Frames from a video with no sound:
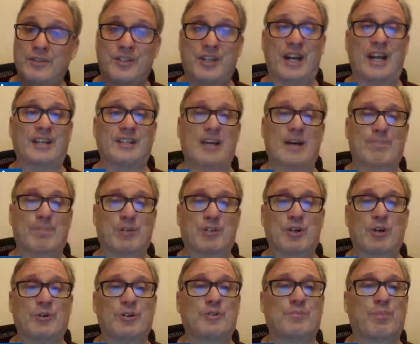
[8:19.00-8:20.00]
Today's
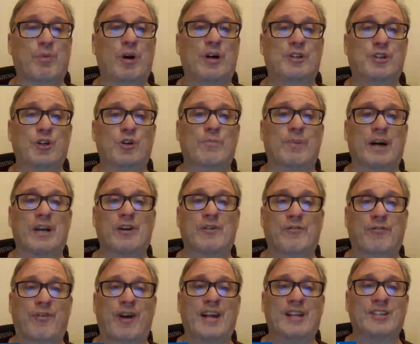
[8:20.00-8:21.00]
episode is brought to you by
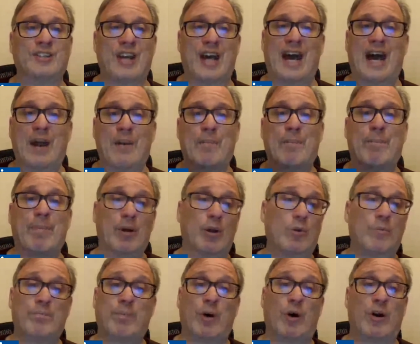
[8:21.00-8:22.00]
your friends at
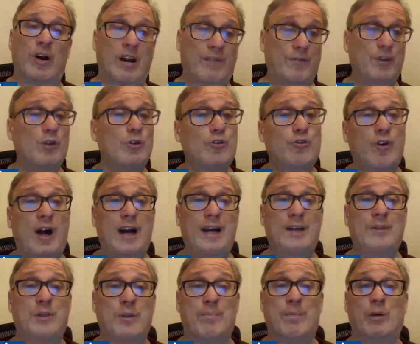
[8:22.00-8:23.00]
Built Bar. Have you
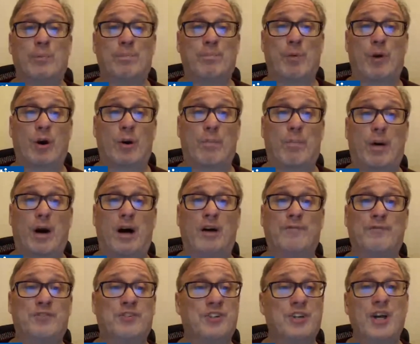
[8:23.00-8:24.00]
tried the Built Bar
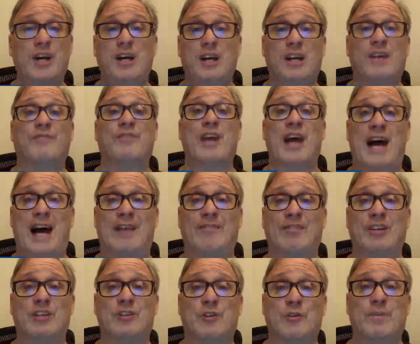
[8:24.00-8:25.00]
Puffs? If you
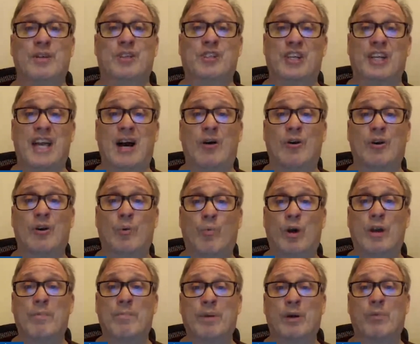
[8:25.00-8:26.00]
haven't, you're missing out on
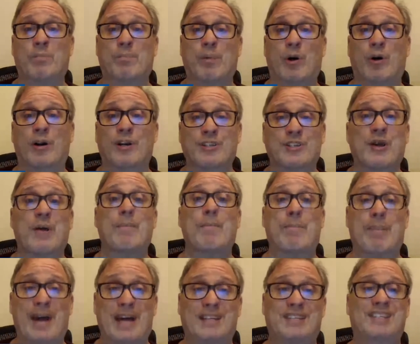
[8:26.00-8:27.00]
one of Built Bar's
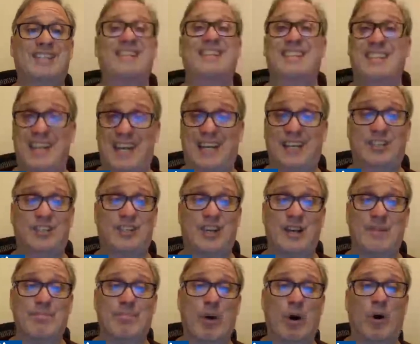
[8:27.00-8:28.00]
best
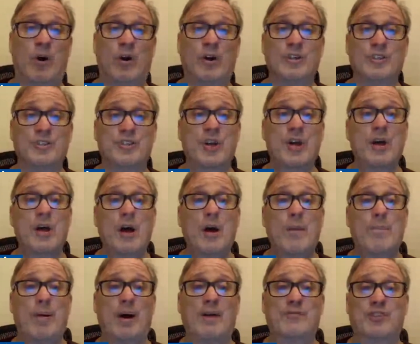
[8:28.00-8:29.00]
tasting bars.
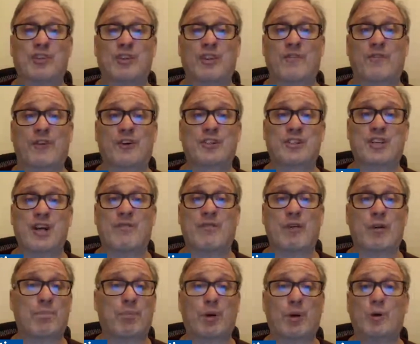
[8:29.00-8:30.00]
Puffs are the first
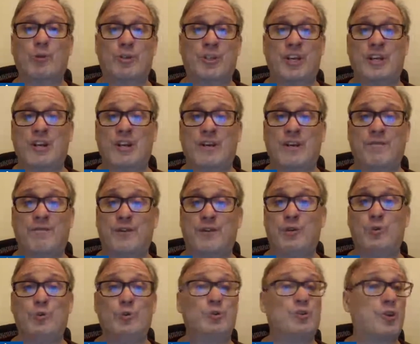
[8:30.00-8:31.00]
ever
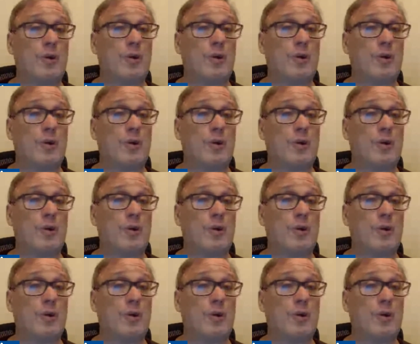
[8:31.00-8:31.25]
protein-infused